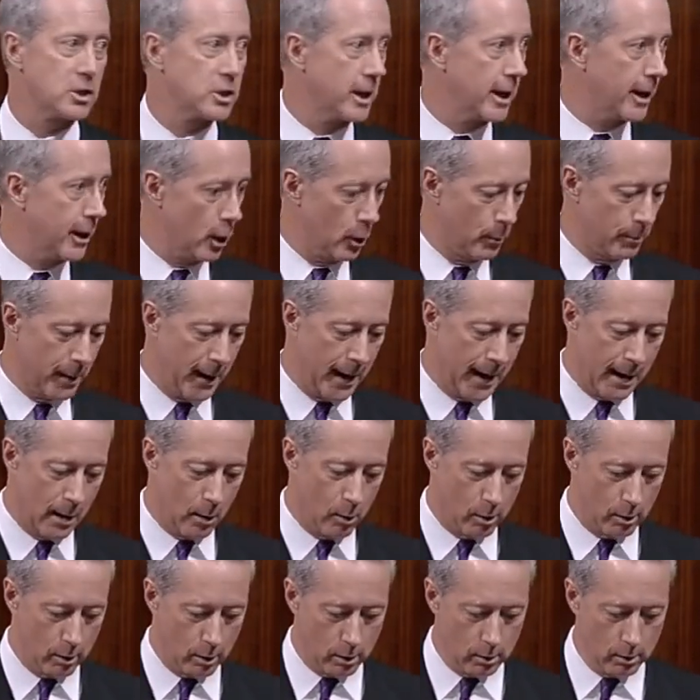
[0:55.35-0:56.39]
air
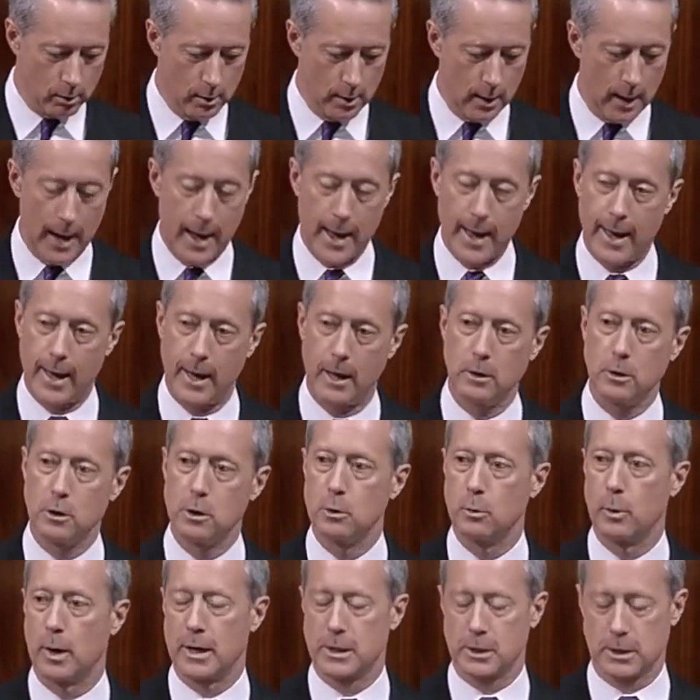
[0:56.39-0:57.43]
power, and
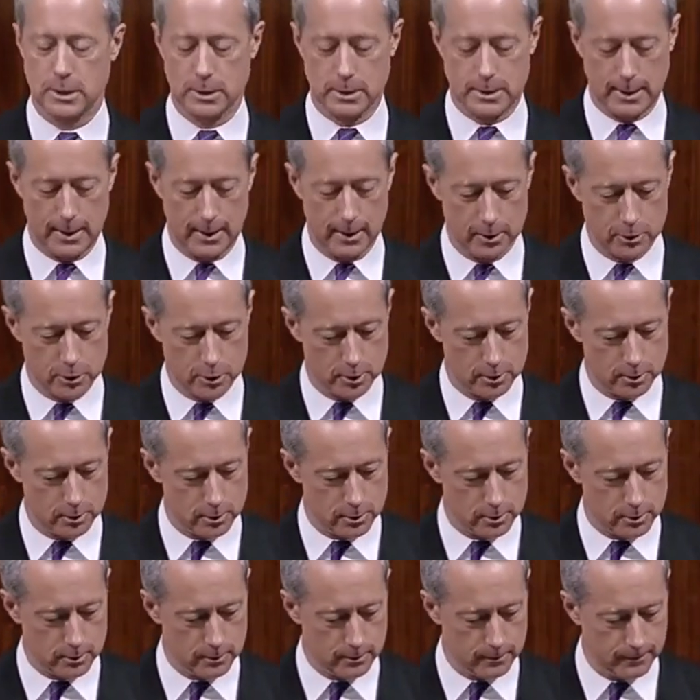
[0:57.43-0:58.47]
U.S.
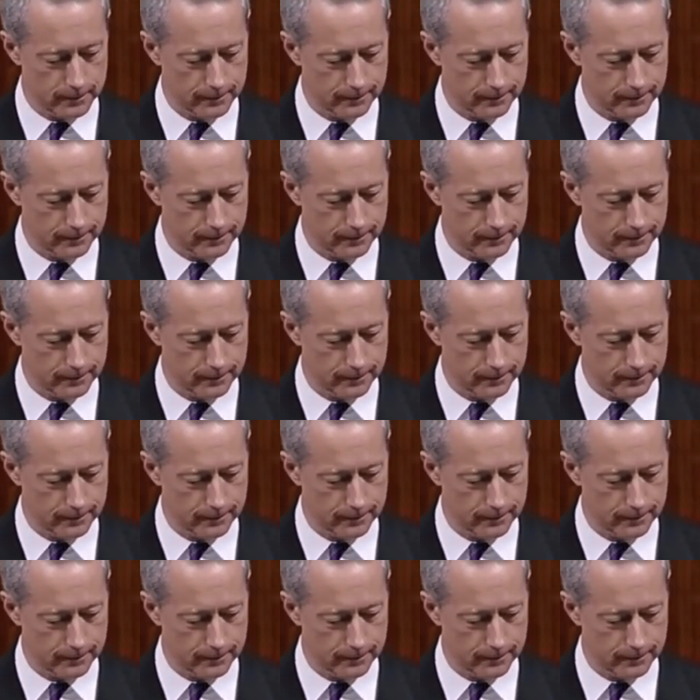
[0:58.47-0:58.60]
intelligence.